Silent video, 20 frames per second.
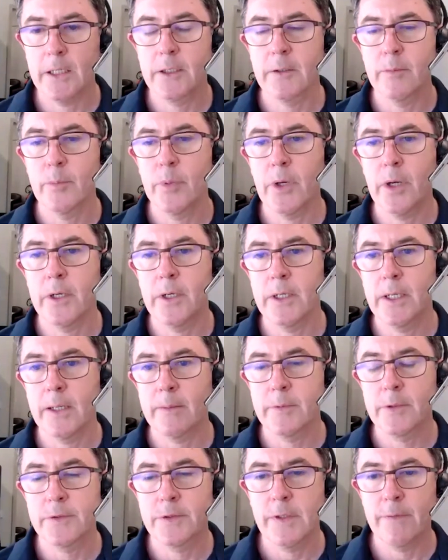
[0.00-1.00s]
component
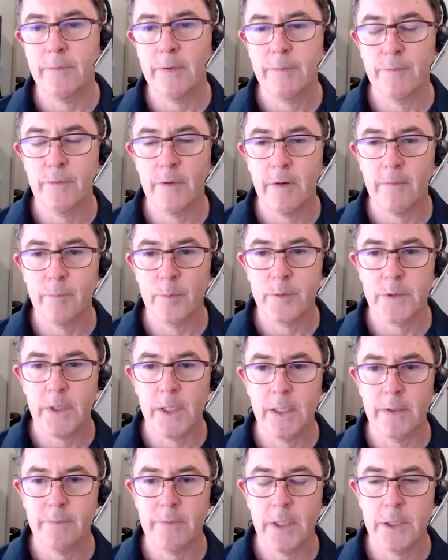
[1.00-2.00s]
up to
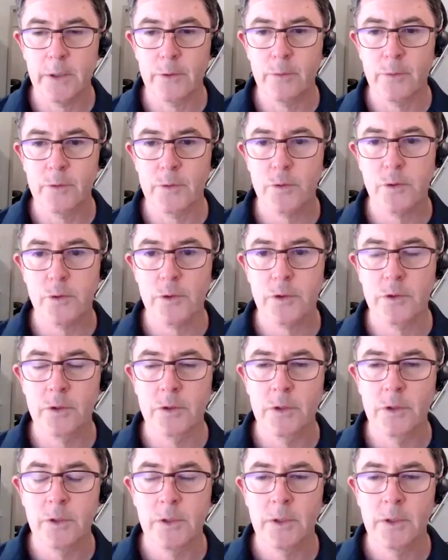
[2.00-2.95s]
75% of each resource,